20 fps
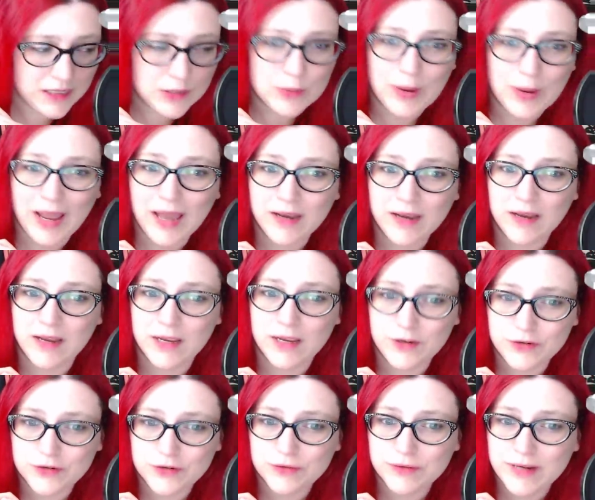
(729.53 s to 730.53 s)
had a
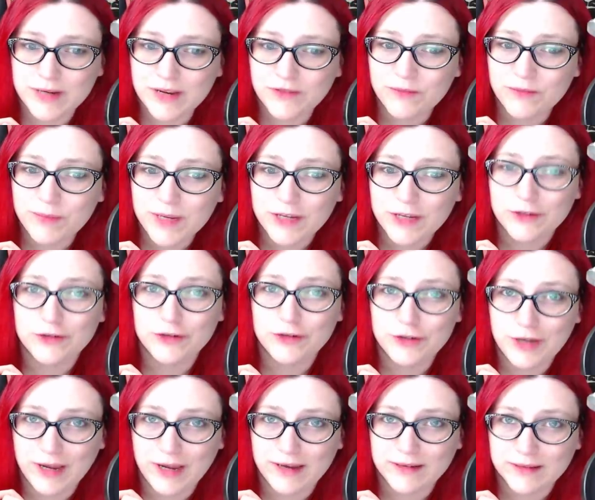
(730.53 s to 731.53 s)
history of being
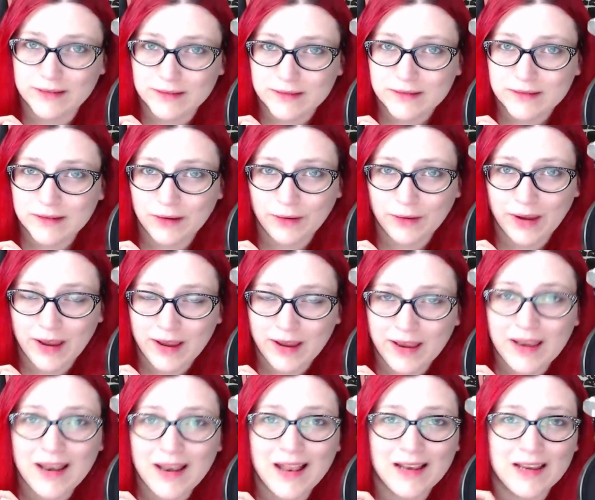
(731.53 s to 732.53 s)
shit, okay?
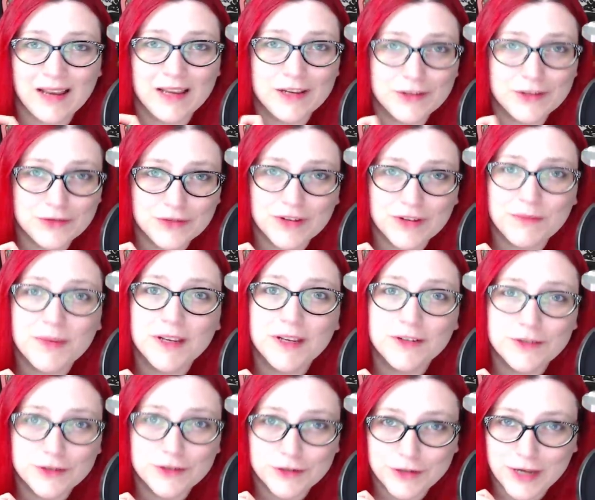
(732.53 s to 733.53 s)
It had a history of being
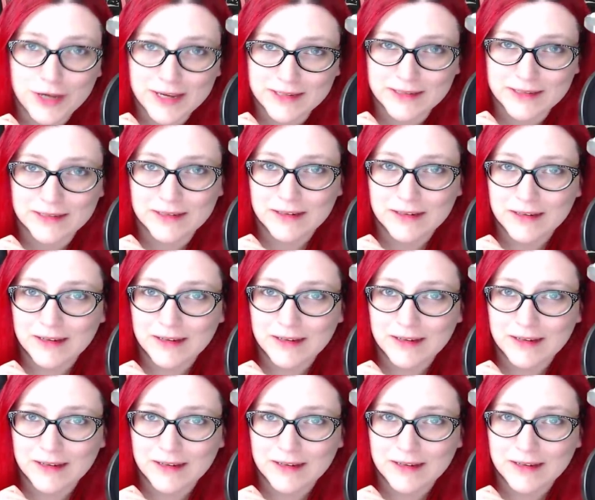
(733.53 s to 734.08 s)
shit.